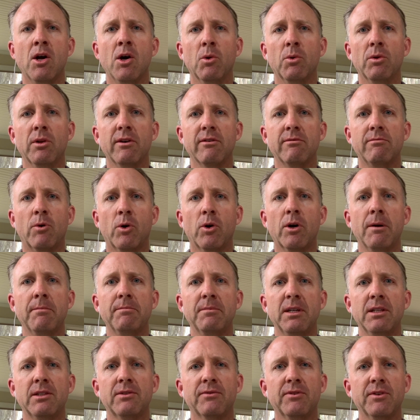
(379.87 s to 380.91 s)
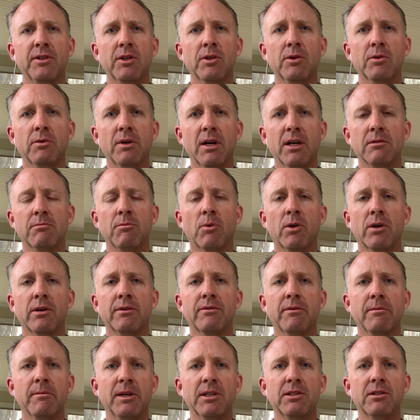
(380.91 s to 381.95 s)
We'll have more updates for you as more
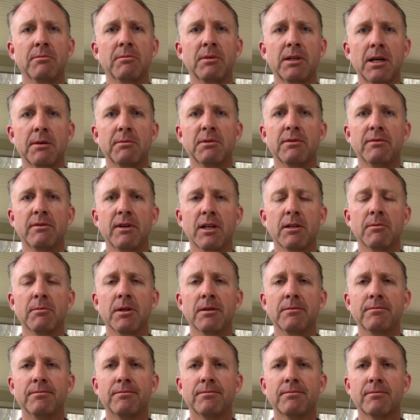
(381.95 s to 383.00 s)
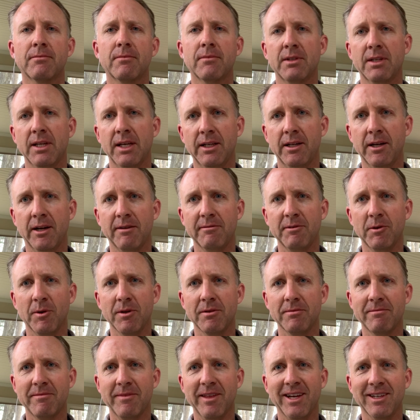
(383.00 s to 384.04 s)
information becomes available. Take care,
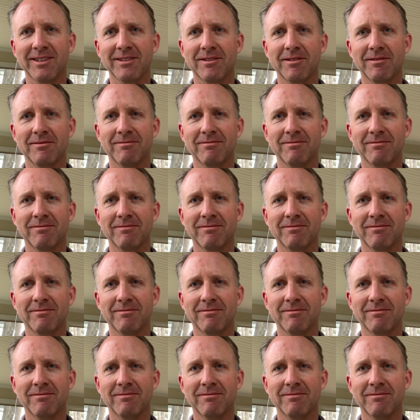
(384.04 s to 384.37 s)
everyone. Thanks.